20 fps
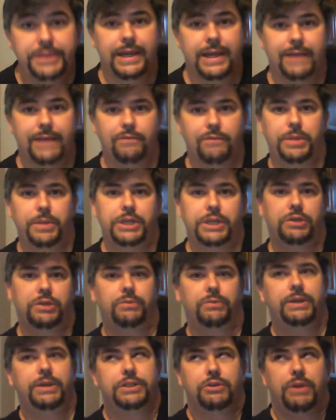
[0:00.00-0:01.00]
everybody should read
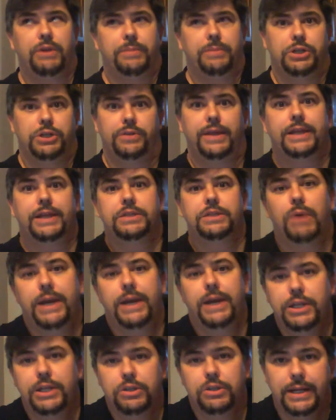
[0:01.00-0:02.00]
Scripture. That's why he
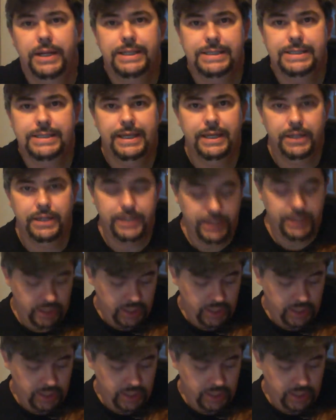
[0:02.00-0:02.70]
translated it